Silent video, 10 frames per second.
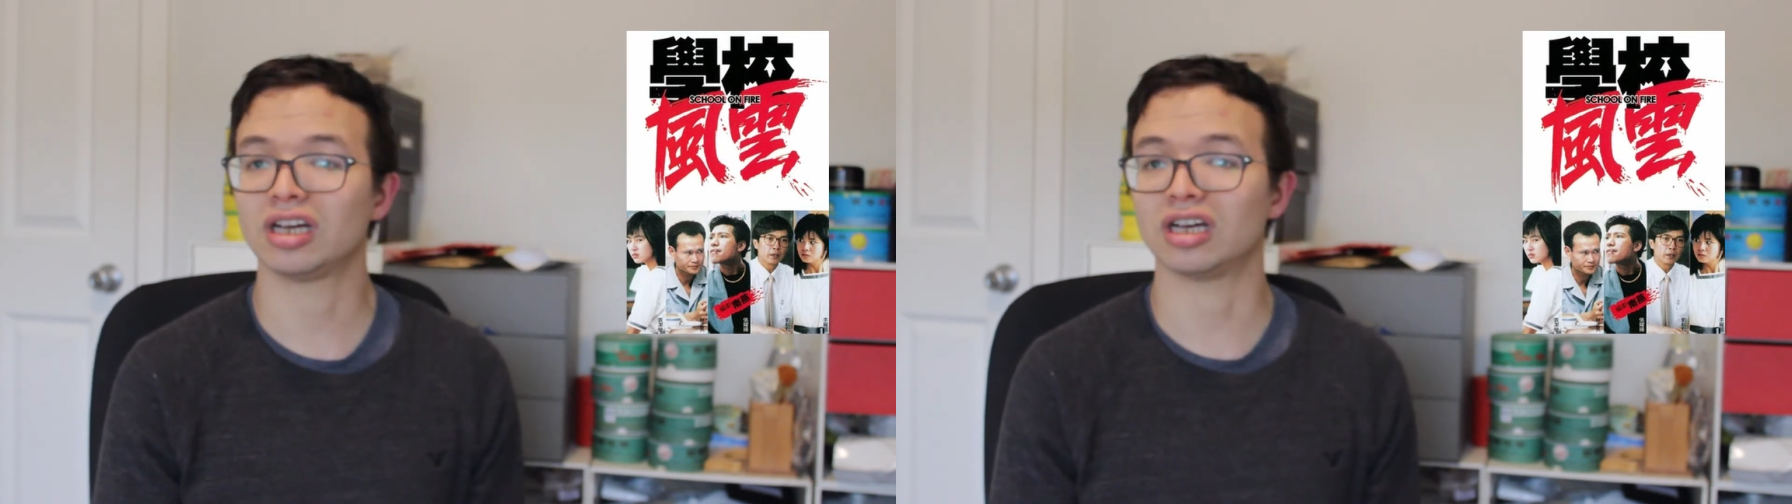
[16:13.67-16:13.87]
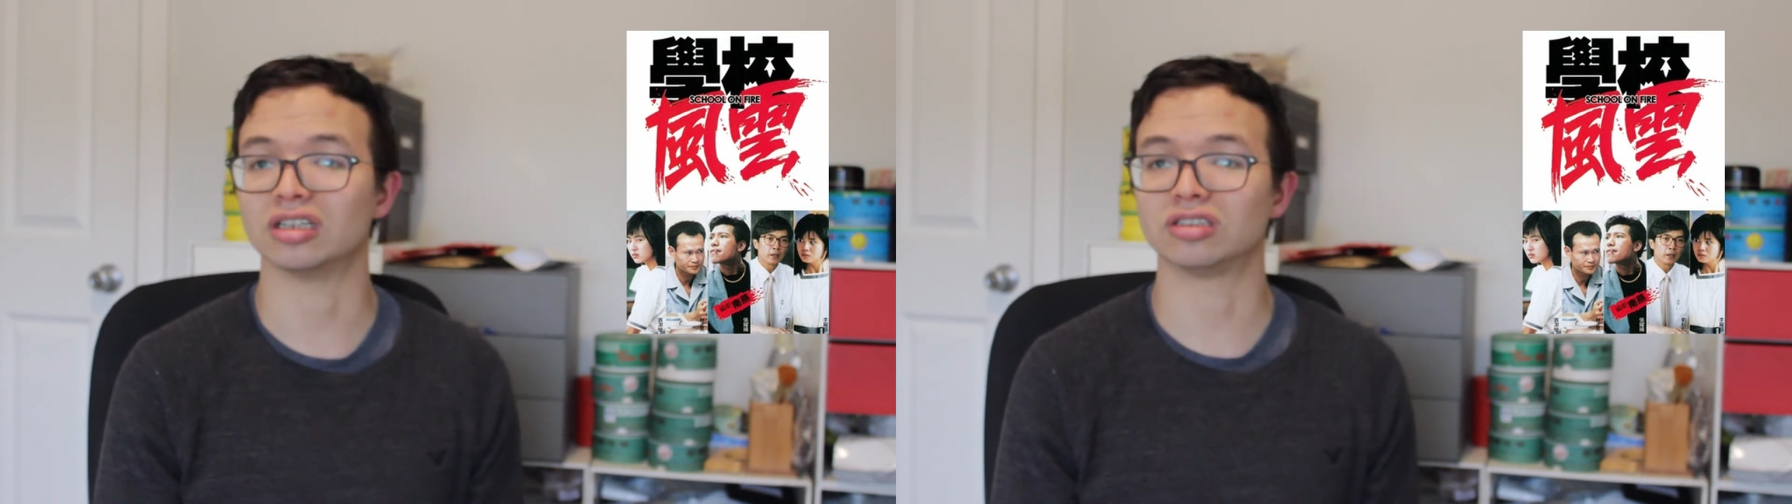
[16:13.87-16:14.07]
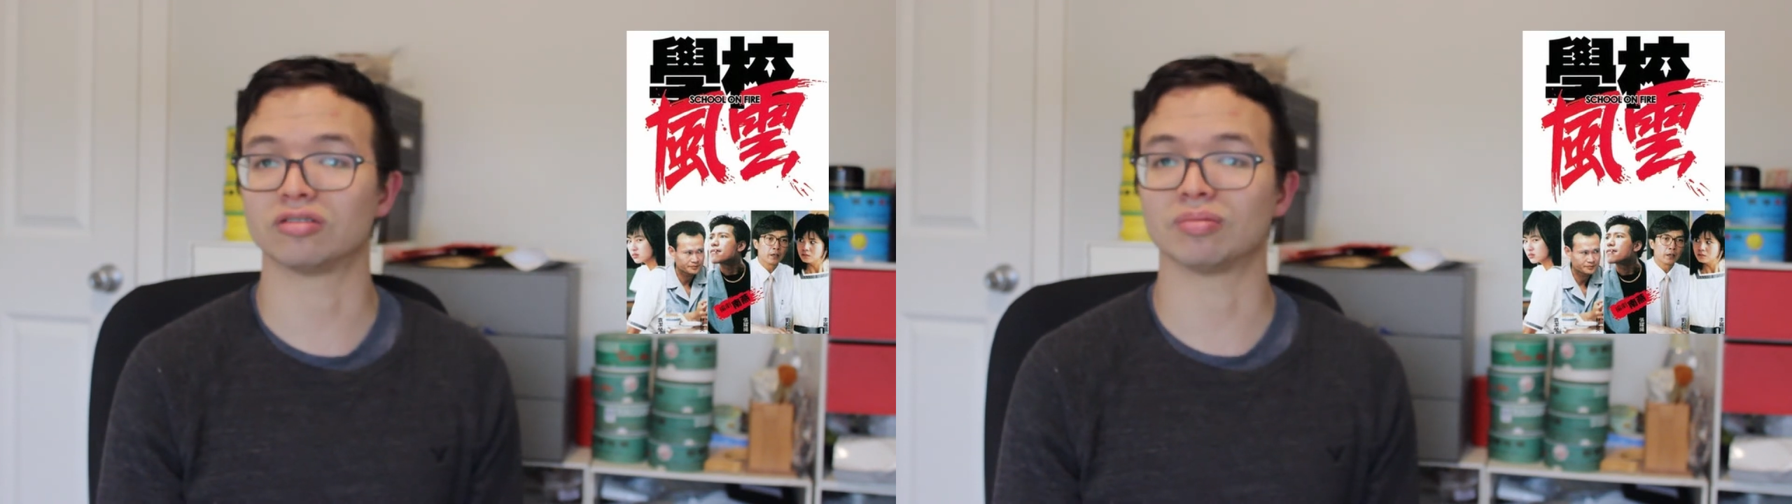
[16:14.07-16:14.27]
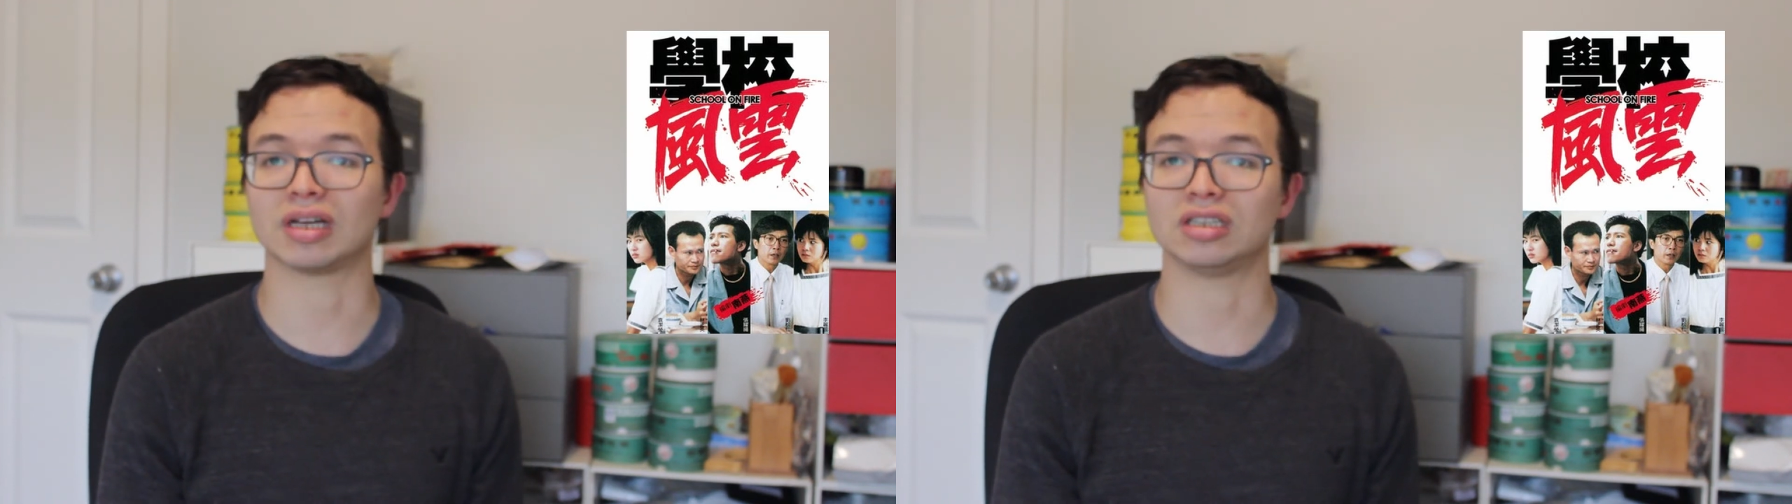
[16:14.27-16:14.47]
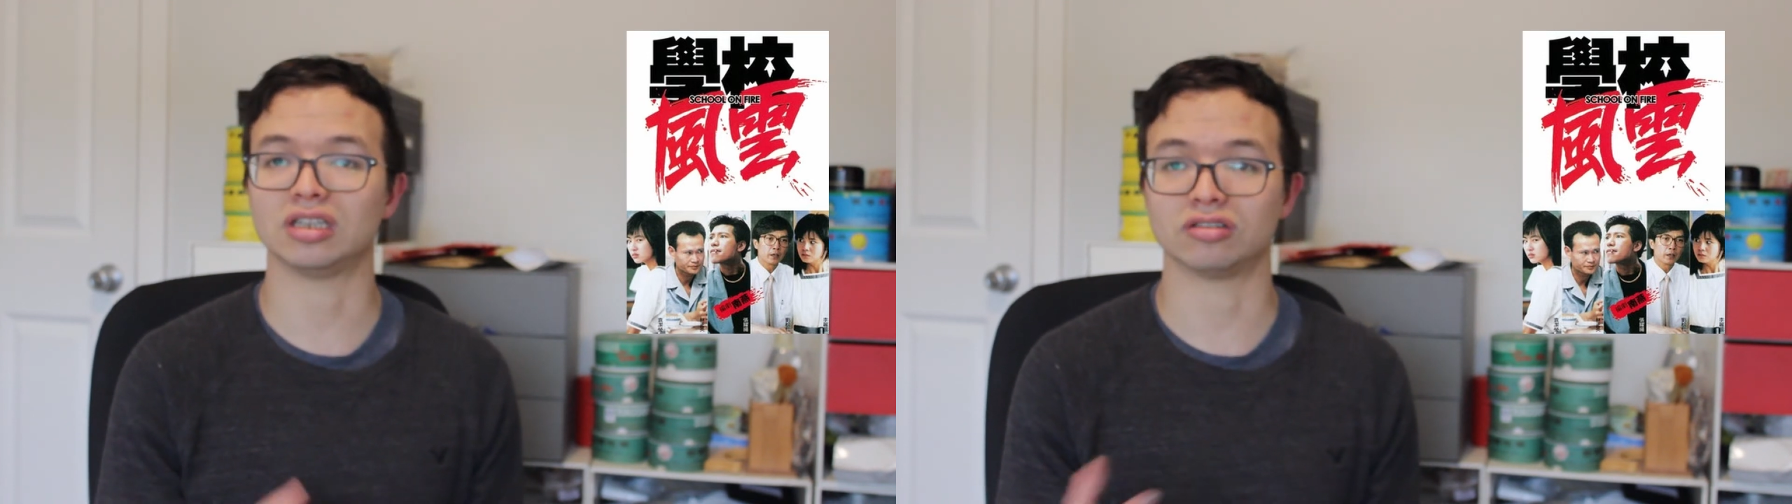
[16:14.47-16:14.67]
and sort of
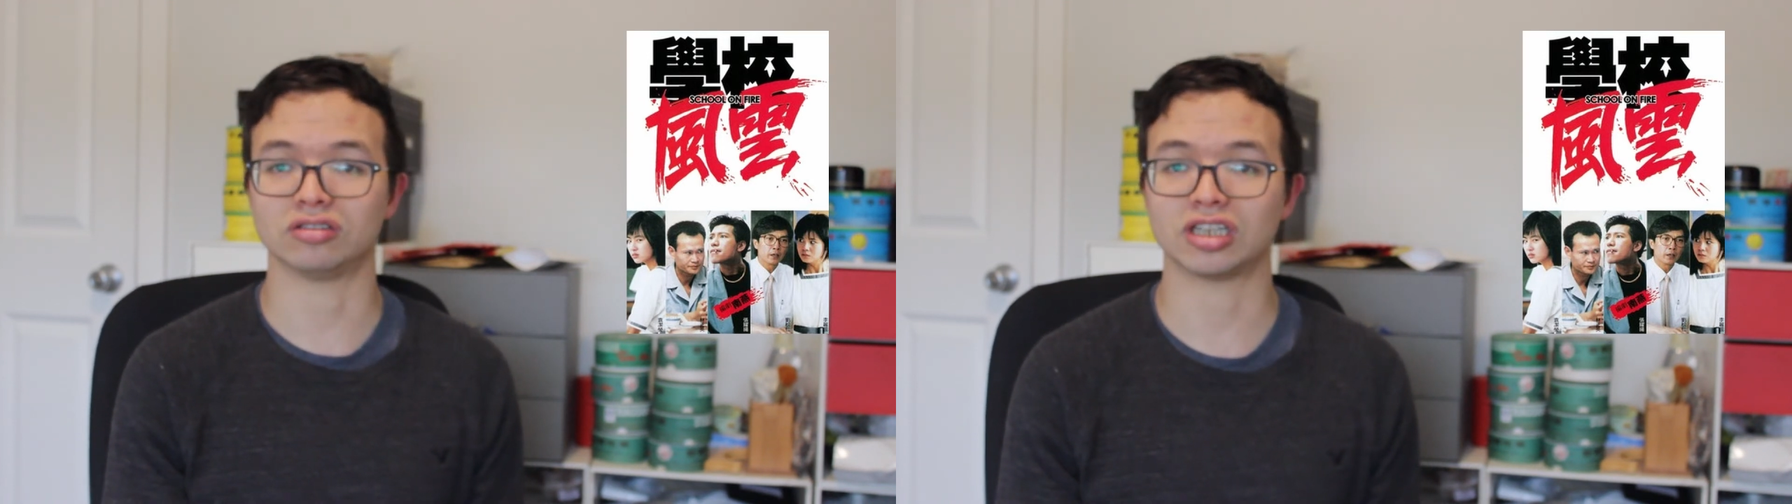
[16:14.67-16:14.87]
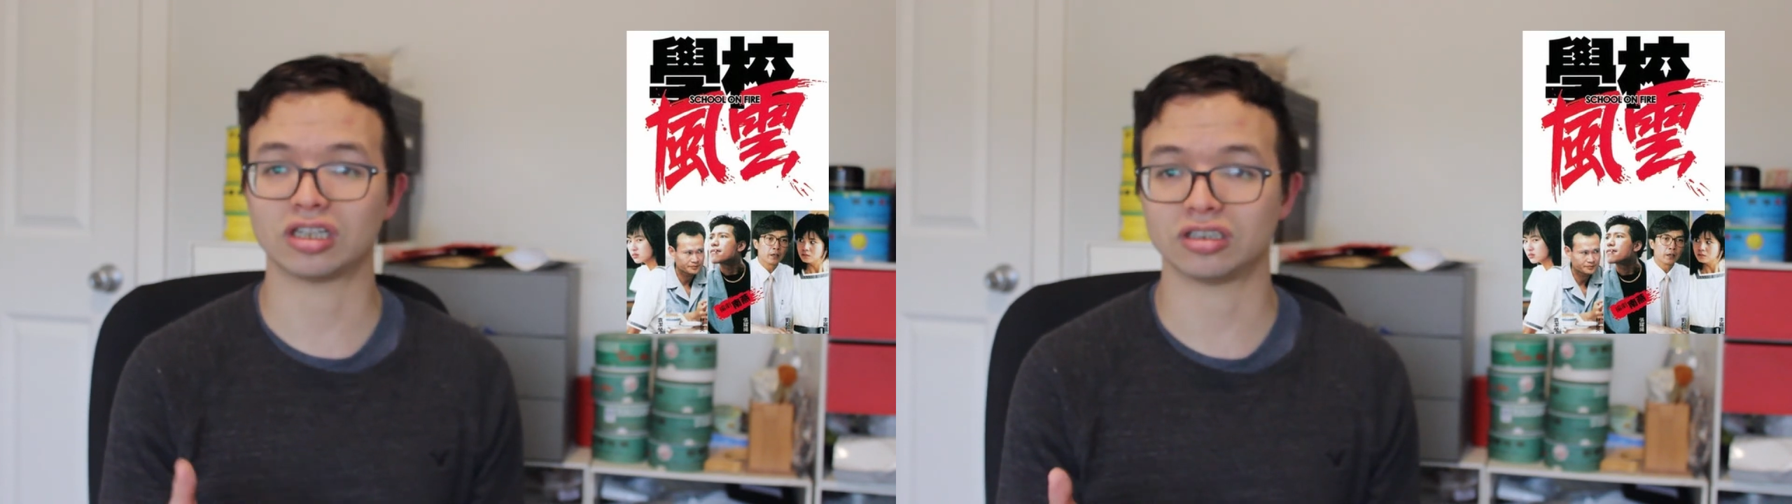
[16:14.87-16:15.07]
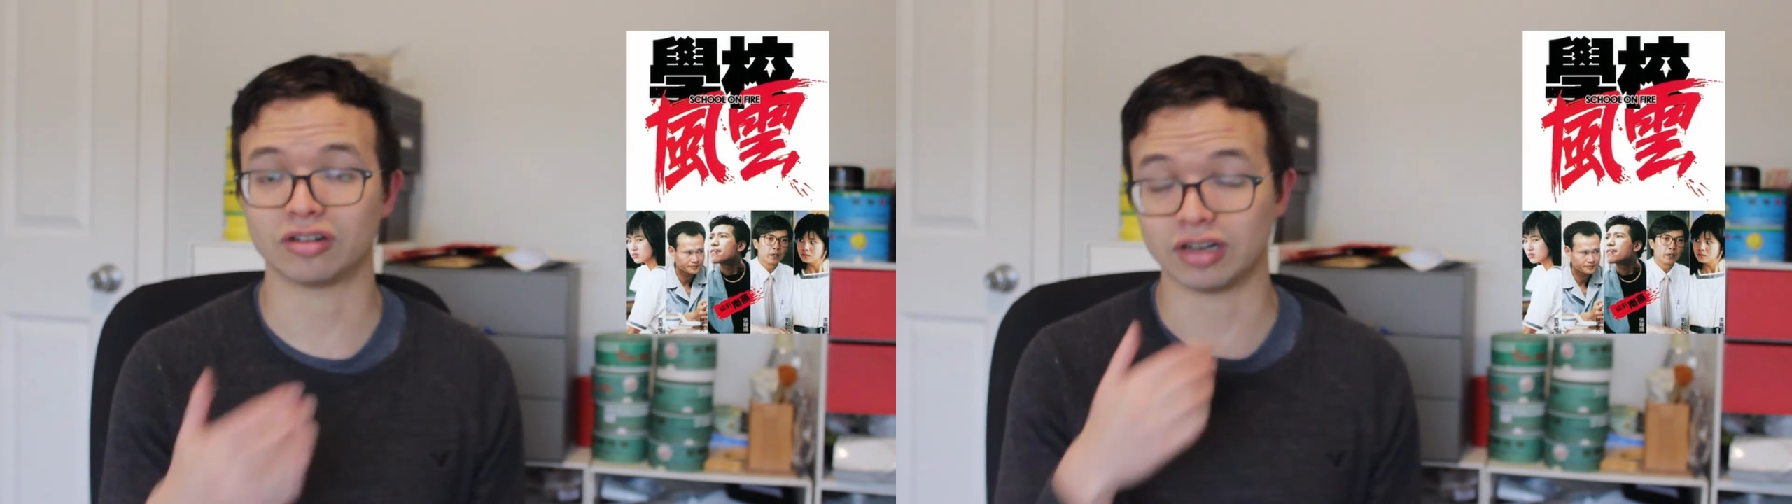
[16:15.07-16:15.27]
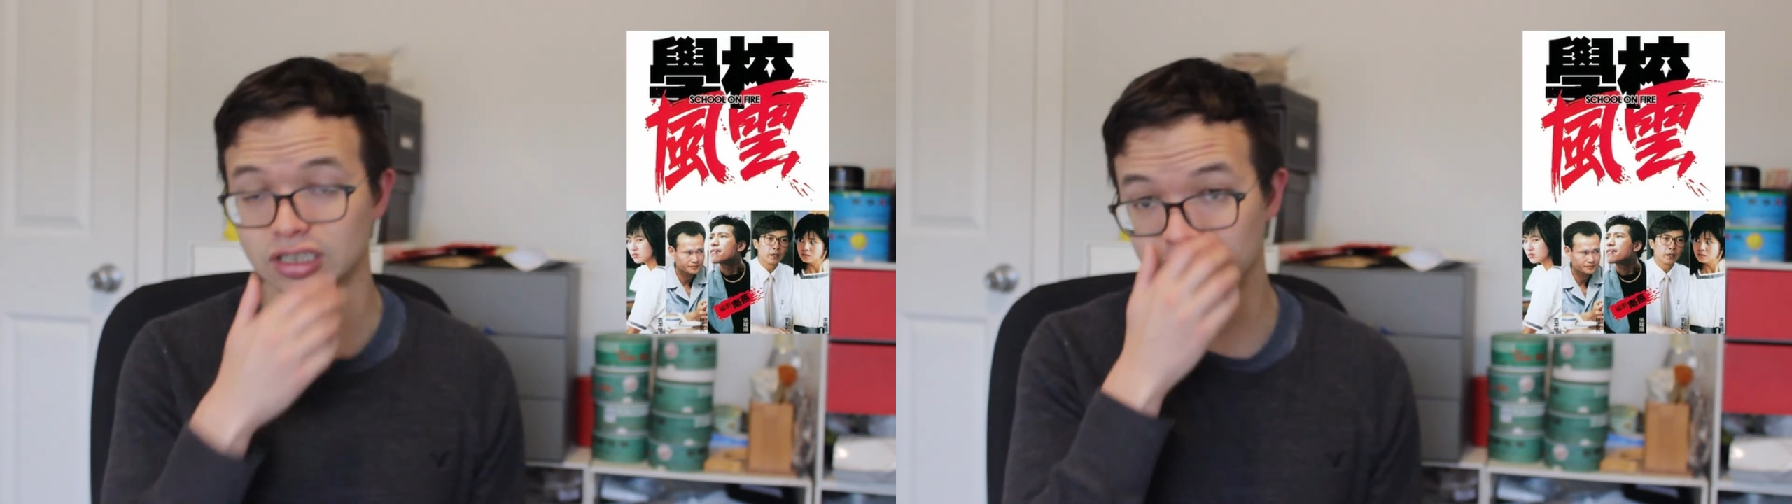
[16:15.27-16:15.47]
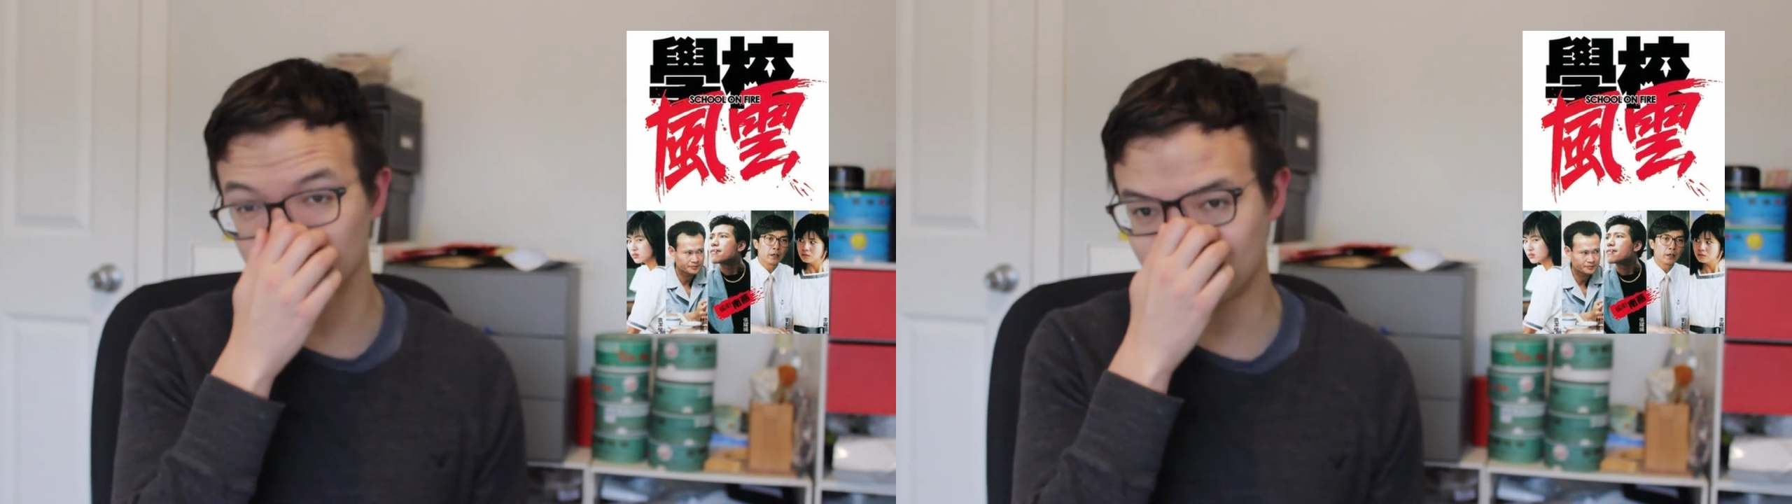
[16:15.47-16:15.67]
like the
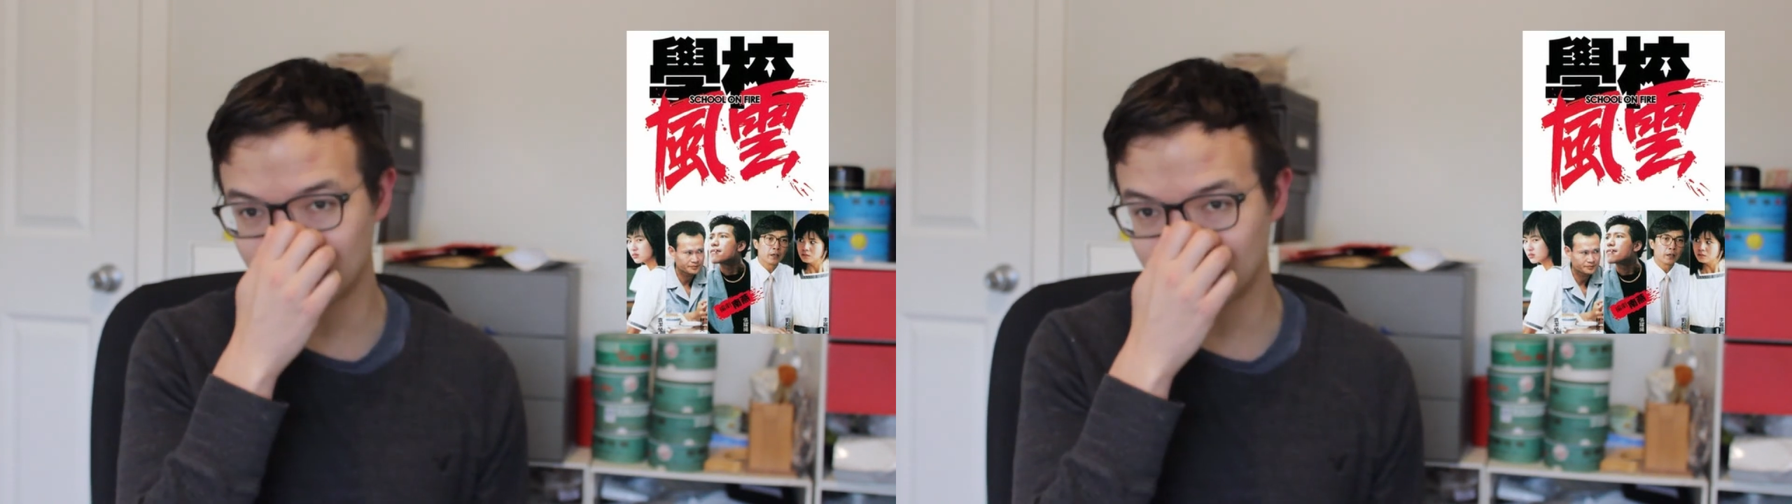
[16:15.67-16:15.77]
intergenerational